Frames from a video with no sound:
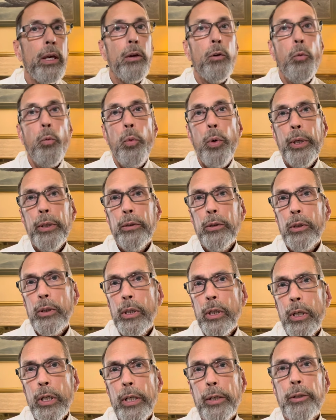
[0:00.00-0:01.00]
will
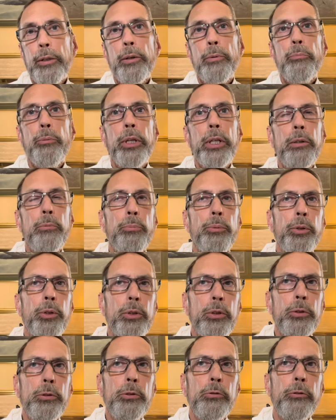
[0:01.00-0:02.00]
not be
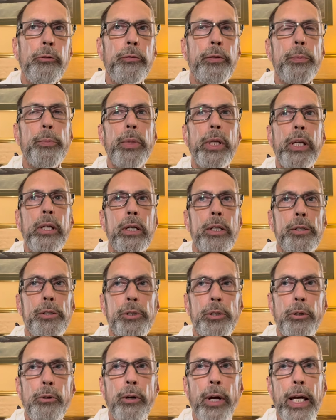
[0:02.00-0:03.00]
approved
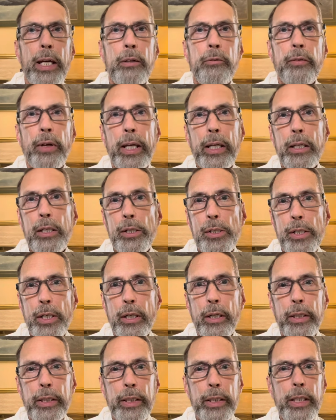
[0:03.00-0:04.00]
because you have
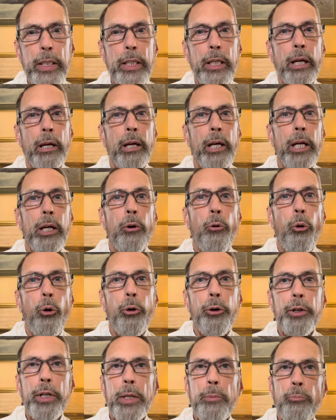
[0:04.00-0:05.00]
anxiety
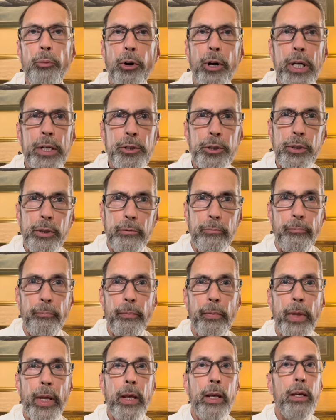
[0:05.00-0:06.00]
or depression,
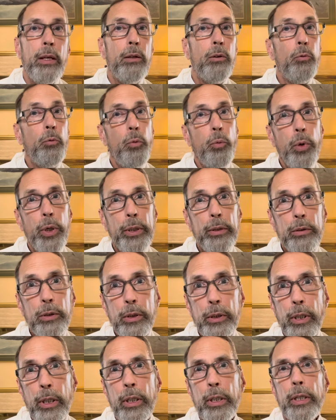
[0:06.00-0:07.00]

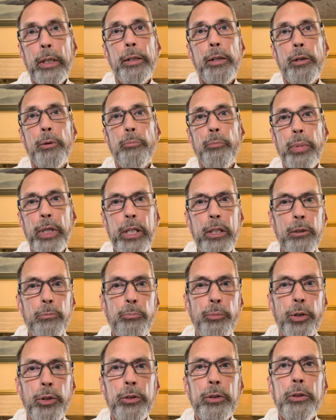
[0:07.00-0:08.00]
will not be
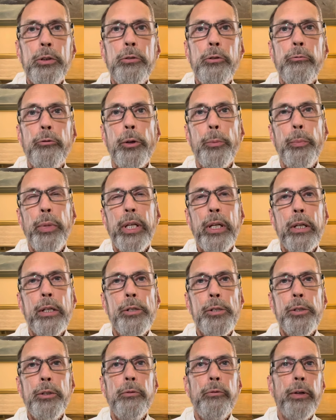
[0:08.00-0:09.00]
approved
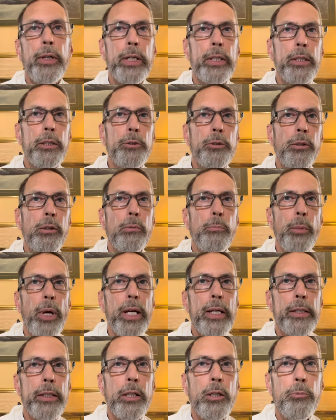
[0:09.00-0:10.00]
because you've had a
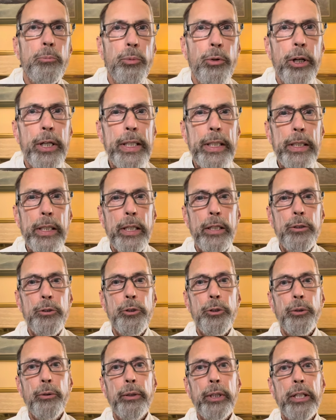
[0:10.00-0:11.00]
traumatic brain
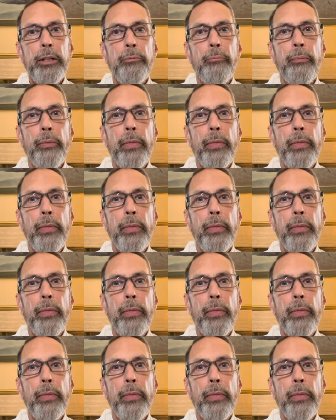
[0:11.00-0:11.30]
injury,